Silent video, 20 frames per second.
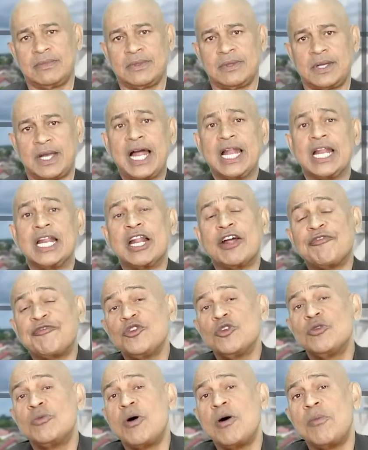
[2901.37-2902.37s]
And in a
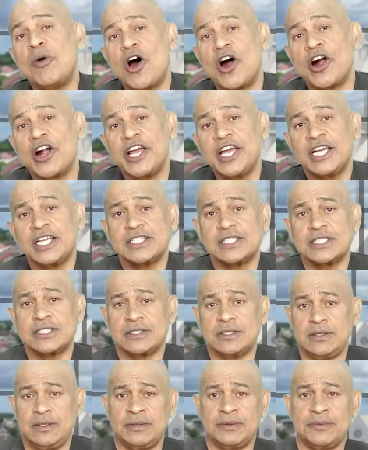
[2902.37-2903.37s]
few more mornings,
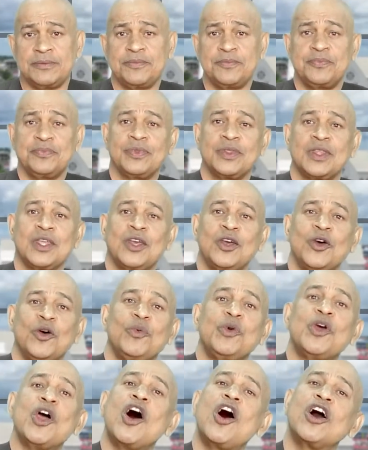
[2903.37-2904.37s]

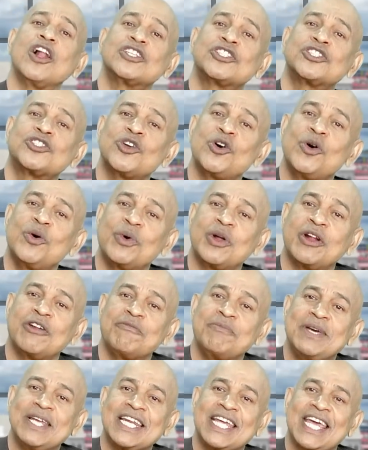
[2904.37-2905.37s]
we also would have
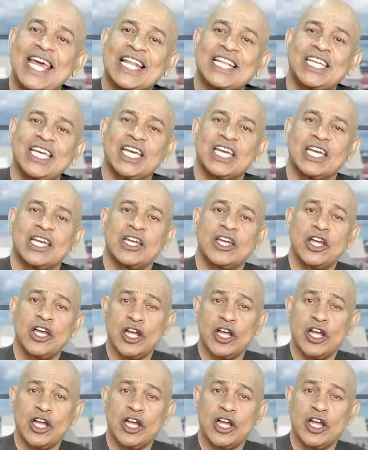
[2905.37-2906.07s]
been getting